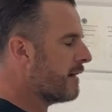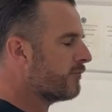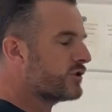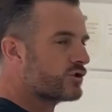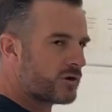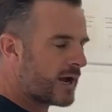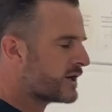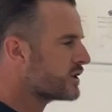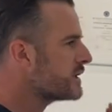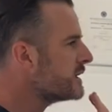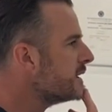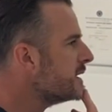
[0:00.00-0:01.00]

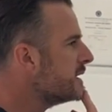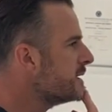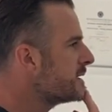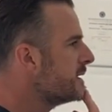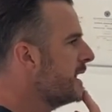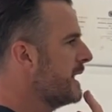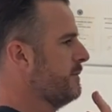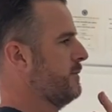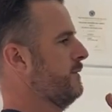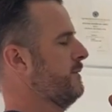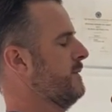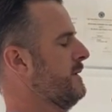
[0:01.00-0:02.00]
Retraction is that
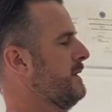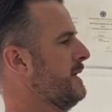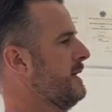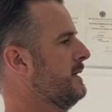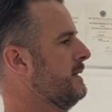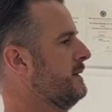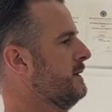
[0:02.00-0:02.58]
movement there.